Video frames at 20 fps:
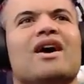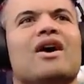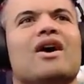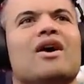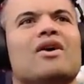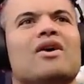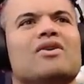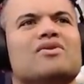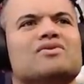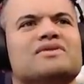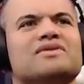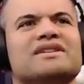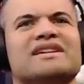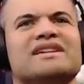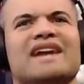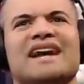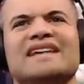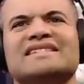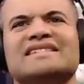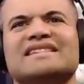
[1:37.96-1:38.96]
Oh,
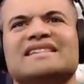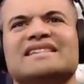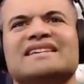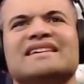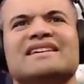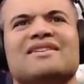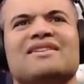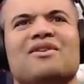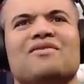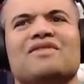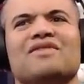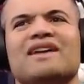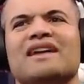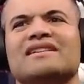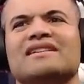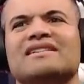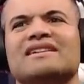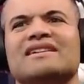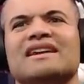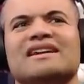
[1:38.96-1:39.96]
nice. Overhead
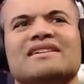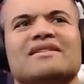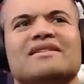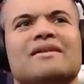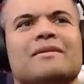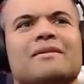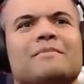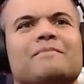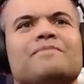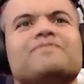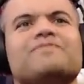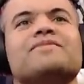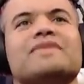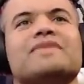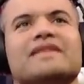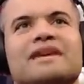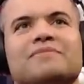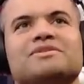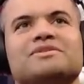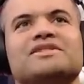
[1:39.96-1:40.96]
kick.
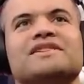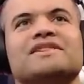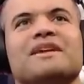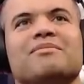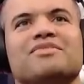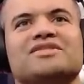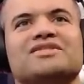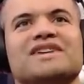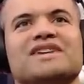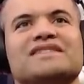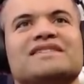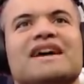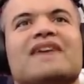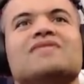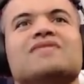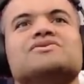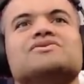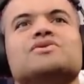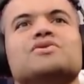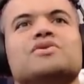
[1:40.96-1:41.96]
Yep, I got projectiles.
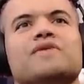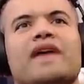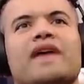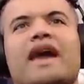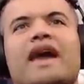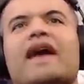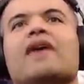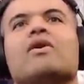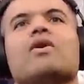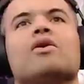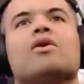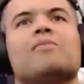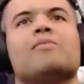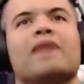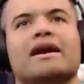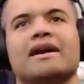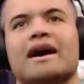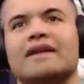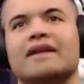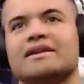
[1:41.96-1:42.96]
Oh my
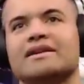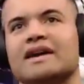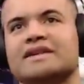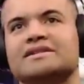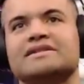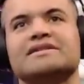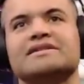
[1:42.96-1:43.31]
god, yes.